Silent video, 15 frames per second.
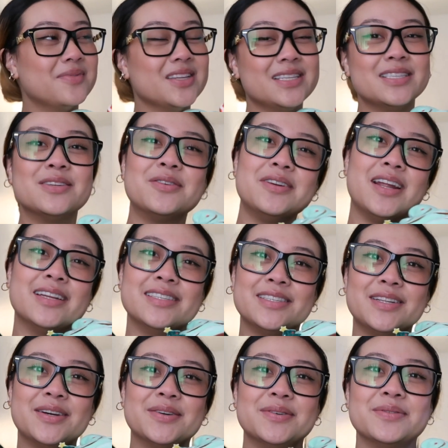This is
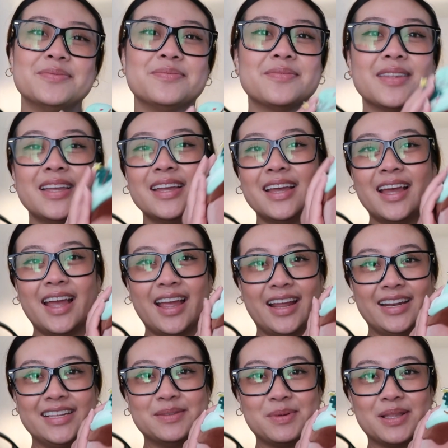Ernesto and
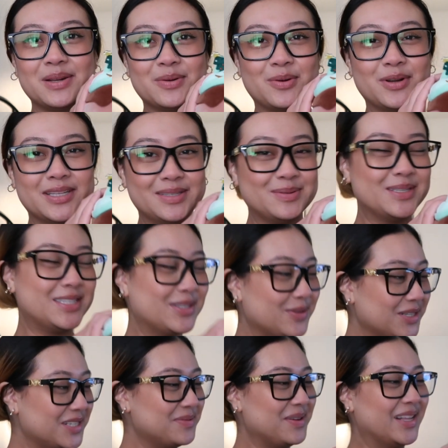he's my little Christmas
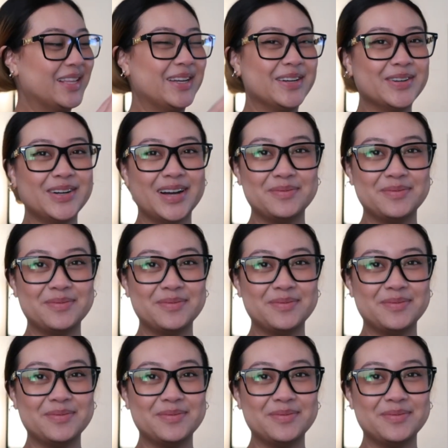squishmallow.